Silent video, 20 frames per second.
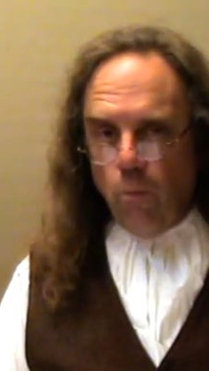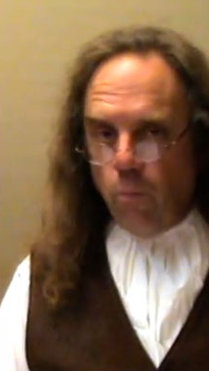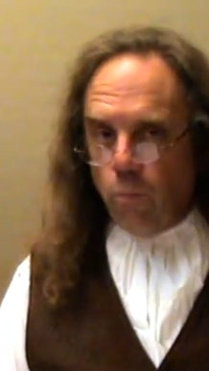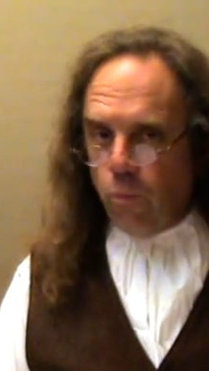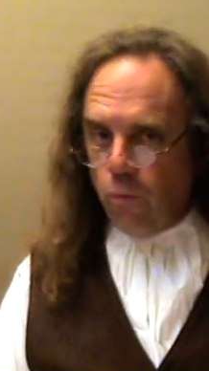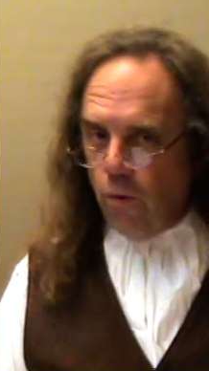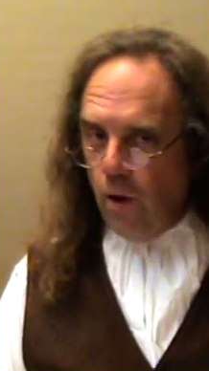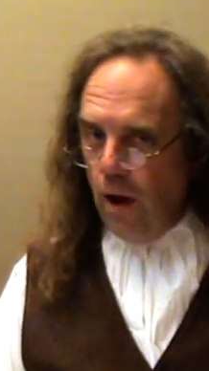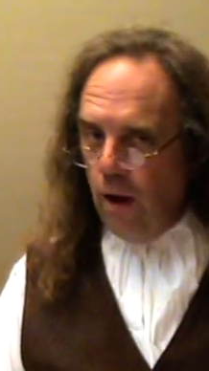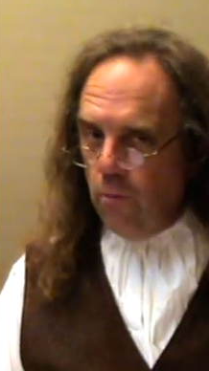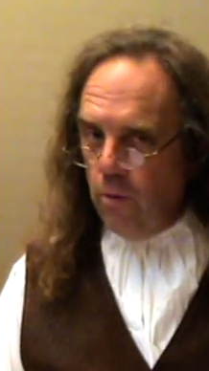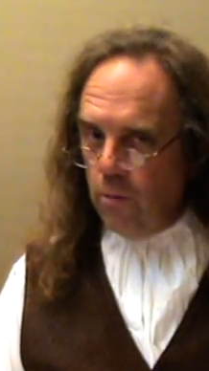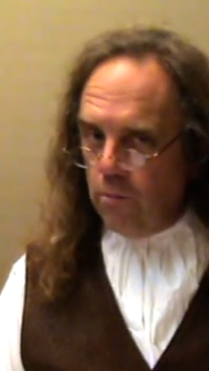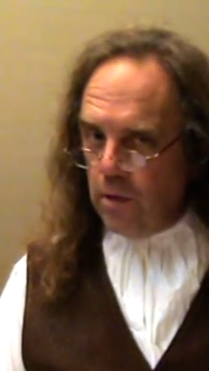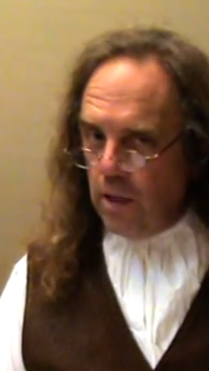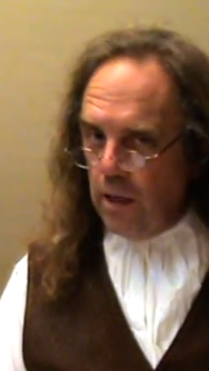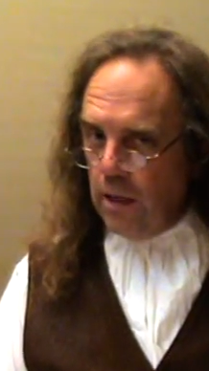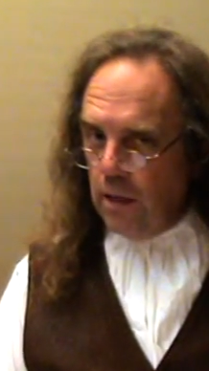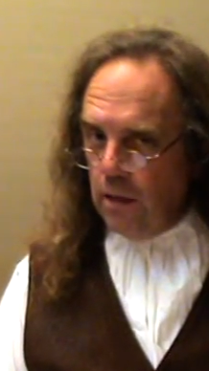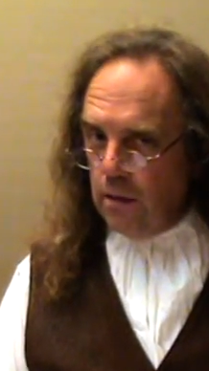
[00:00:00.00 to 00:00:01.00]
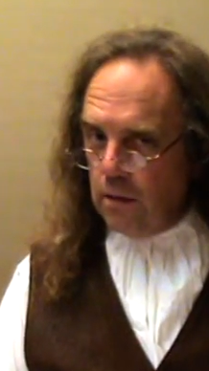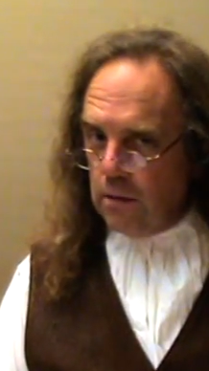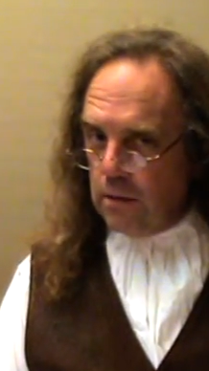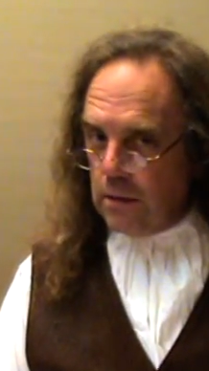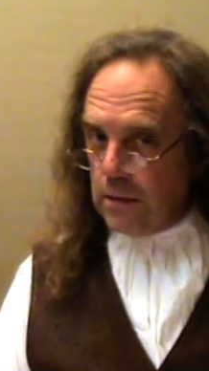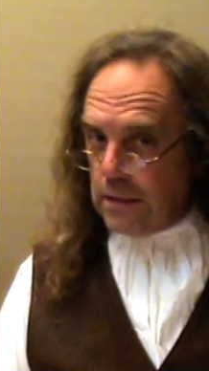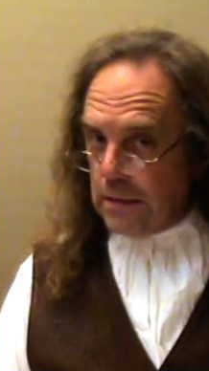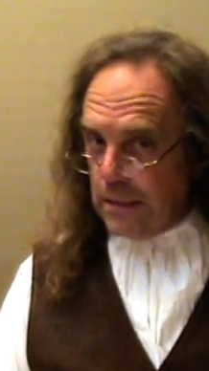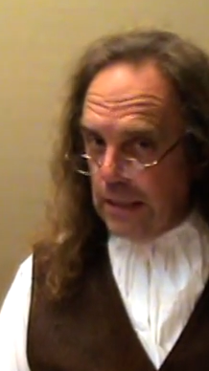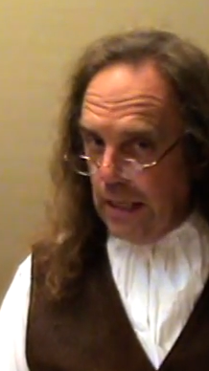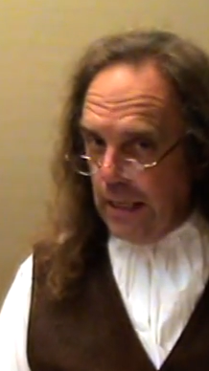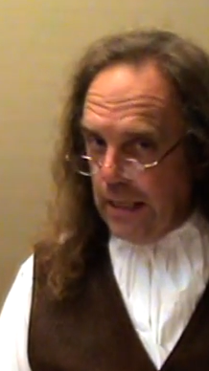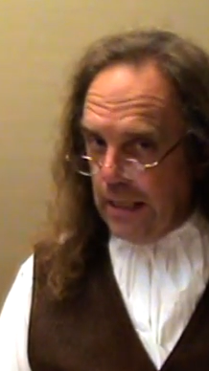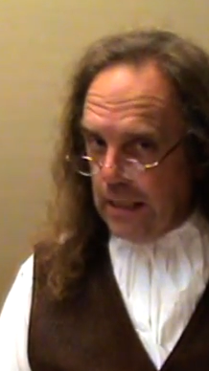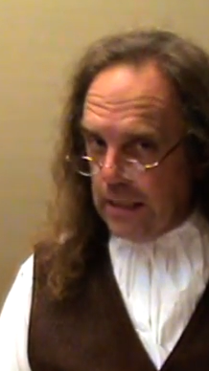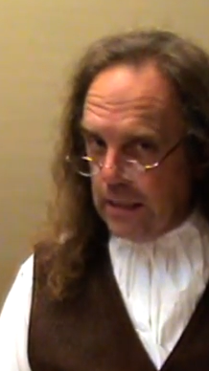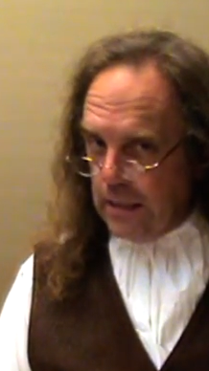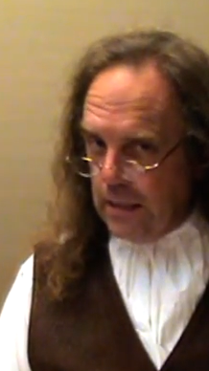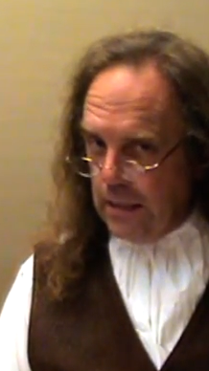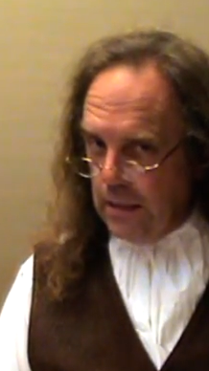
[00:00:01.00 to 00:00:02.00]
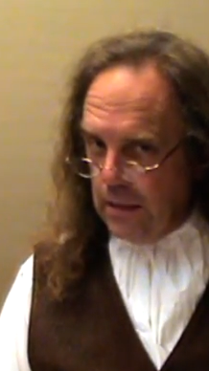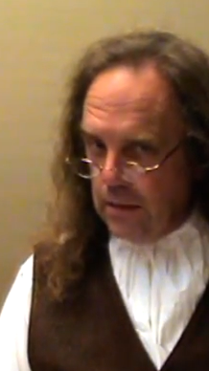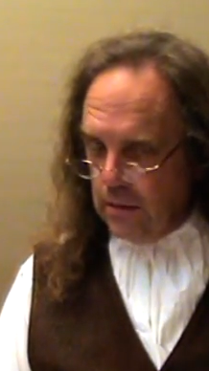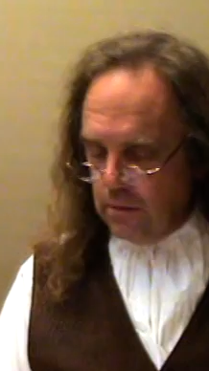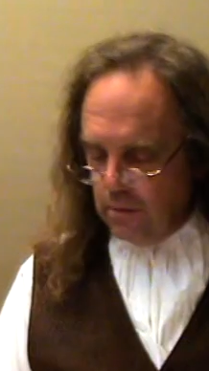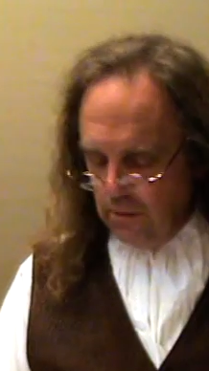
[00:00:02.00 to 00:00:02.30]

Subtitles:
probably, likely,